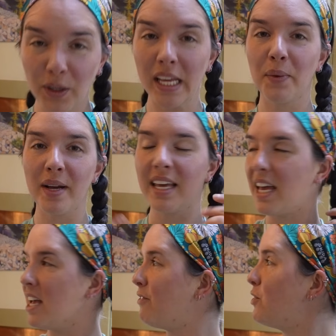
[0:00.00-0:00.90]
Really quick,
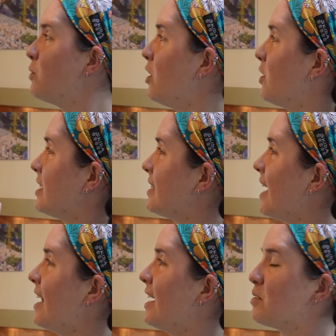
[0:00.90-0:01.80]
if you notice
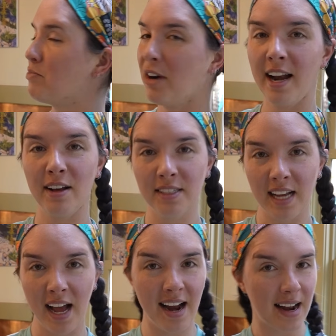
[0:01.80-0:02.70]
that it is bright
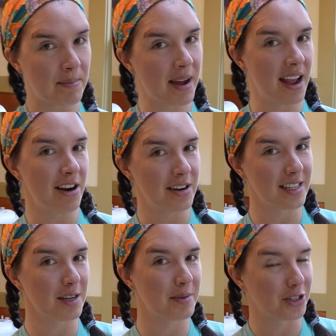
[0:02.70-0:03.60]
outside and my hair is a
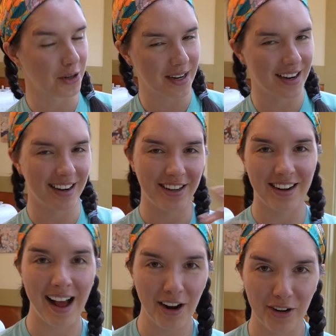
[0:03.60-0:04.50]
little bit shorter, you're
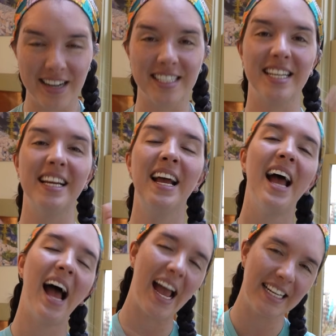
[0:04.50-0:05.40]
not crazy.
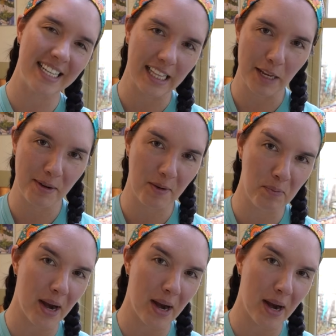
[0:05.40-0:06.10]
I had to take a little bit of a